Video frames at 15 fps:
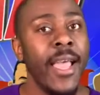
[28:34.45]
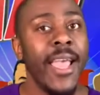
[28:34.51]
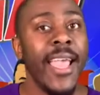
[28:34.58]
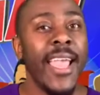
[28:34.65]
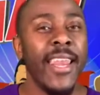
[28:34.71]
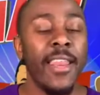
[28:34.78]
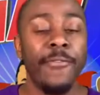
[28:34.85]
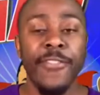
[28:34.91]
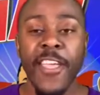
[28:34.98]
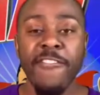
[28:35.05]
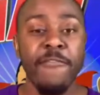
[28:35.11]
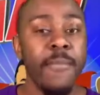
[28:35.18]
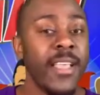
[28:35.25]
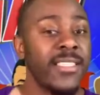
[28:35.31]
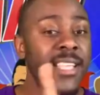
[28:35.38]
And if they've
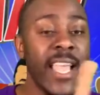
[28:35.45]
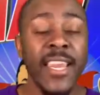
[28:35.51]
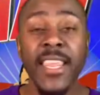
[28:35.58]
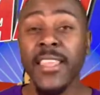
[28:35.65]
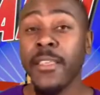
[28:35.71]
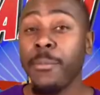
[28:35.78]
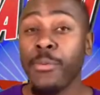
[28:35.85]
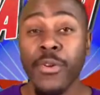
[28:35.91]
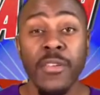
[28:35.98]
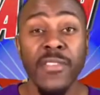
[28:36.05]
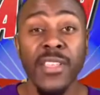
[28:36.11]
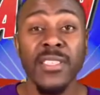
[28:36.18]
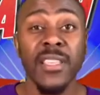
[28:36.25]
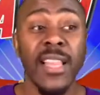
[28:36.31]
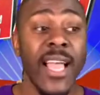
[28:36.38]
missed any of the
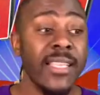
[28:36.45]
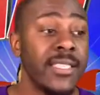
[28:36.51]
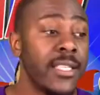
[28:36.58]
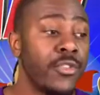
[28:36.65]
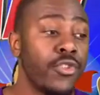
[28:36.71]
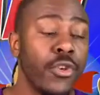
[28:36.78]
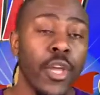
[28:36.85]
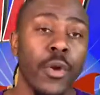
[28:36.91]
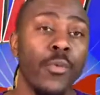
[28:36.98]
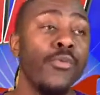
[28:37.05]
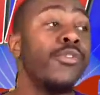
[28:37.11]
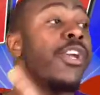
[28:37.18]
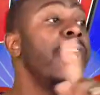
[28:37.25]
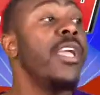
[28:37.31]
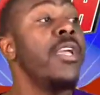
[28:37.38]
previous lessons, you can
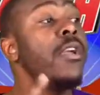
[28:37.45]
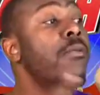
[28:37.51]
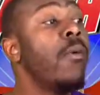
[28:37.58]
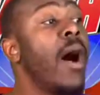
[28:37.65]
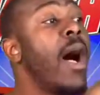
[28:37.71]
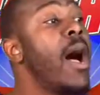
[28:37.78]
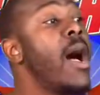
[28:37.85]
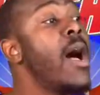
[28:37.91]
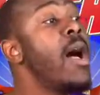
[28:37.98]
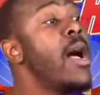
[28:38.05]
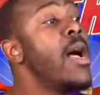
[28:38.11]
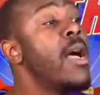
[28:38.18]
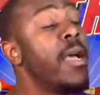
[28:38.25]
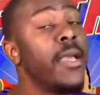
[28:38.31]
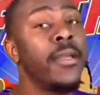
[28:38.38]

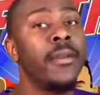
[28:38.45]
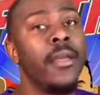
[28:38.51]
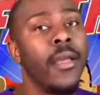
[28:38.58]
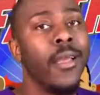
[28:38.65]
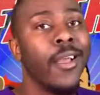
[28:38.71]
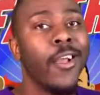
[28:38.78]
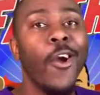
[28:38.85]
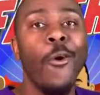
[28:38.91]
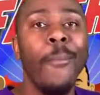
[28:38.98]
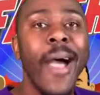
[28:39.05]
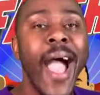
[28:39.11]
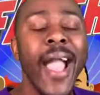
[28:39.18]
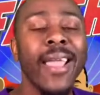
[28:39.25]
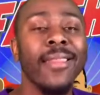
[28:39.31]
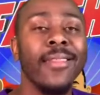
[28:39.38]
rewind. Go
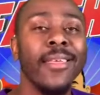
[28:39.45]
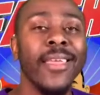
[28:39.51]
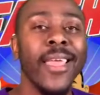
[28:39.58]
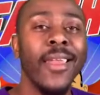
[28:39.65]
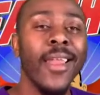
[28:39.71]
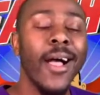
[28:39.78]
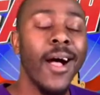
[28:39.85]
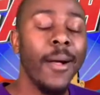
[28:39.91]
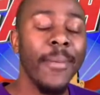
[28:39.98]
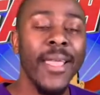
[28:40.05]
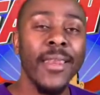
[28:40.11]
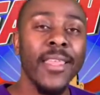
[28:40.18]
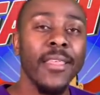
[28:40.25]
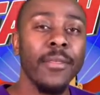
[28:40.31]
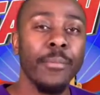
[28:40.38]
back and look at
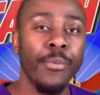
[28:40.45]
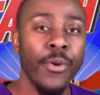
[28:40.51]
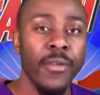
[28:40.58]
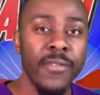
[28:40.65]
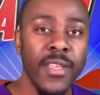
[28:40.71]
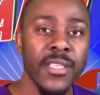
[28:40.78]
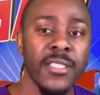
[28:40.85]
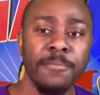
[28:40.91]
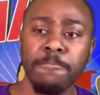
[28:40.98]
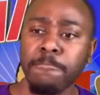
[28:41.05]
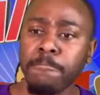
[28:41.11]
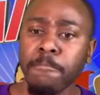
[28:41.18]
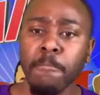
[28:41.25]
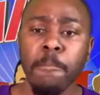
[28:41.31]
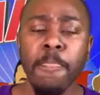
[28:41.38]
any of the previous
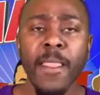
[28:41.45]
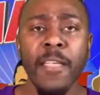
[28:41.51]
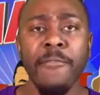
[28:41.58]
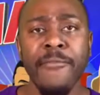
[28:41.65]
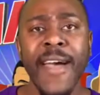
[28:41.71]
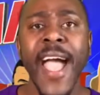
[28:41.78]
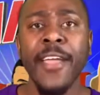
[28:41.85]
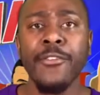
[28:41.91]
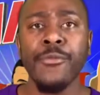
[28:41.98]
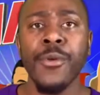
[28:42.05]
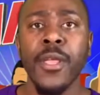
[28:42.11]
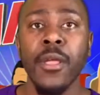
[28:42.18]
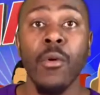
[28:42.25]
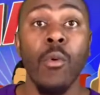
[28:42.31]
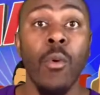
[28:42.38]

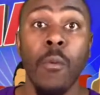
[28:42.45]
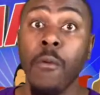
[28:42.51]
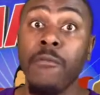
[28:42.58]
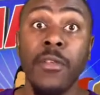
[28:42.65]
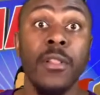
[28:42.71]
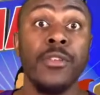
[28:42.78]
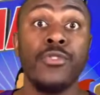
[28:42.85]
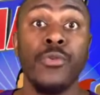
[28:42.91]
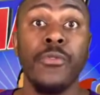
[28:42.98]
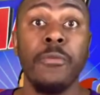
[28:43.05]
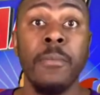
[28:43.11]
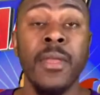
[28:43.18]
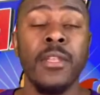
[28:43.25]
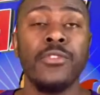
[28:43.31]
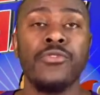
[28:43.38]
Factory or Revealing Truth
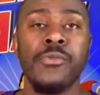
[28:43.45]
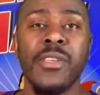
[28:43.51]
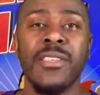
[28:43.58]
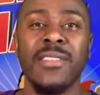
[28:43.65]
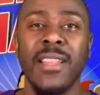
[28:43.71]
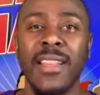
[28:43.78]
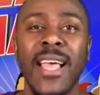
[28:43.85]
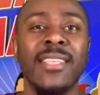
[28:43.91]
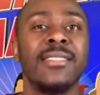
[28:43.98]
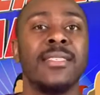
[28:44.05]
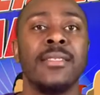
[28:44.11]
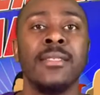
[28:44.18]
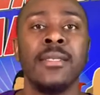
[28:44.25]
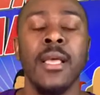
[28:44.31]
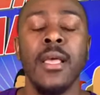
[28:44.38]
Ministries
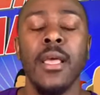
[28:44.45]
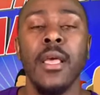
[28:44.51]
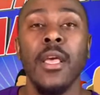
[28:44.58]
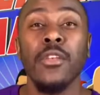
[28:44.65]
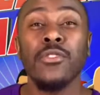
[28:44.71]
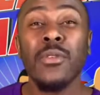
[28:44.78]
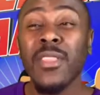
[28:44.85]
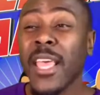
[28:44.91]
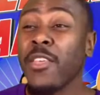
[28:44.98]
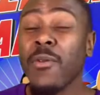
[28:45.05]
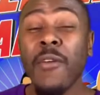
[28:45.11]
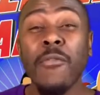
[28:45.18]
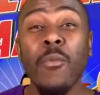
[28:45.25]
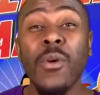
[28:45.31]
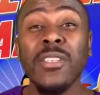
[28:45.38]
lessons. So thank you
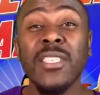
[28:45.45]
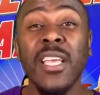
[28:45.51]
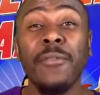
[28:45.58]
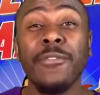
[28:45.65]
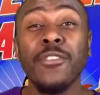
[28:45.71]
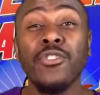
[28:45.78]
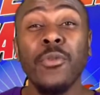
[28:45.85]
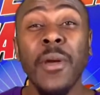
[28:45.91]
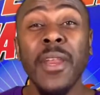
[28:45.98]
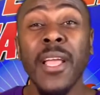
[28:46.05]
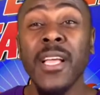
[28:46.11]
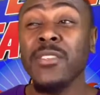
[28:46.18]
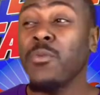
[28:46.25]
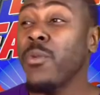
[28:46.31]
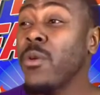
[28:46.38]
everyone once again for joining
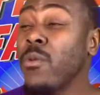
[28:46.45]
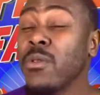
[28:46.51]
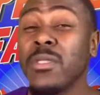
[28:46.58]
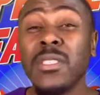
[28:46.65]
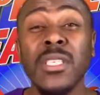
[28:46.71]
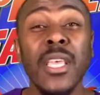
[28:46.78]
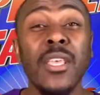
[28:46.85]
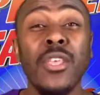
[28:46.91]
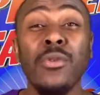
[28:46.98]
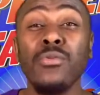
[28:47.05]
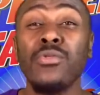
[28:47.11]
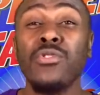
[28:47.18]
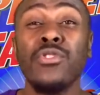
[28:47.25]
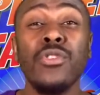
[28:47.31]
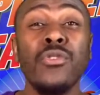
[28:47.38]
us. We will see you
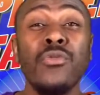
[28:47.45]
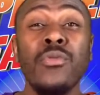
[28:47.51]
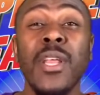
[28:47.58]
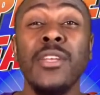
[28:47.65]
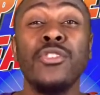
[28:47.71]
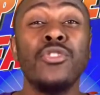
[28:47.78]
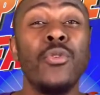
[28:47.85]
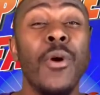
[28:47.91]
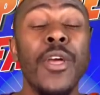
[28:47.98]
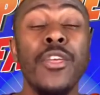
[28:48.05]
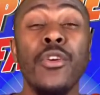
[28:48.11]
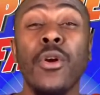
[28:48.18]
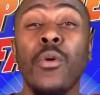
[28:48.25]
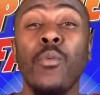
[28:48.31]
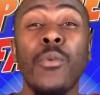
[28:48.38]
soon. Enjoy
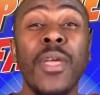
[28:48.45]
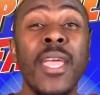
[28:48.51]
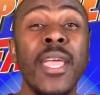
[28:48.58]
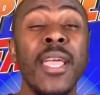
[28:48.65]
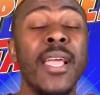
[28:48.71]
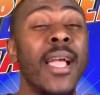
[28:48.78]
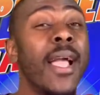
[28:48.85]
your week.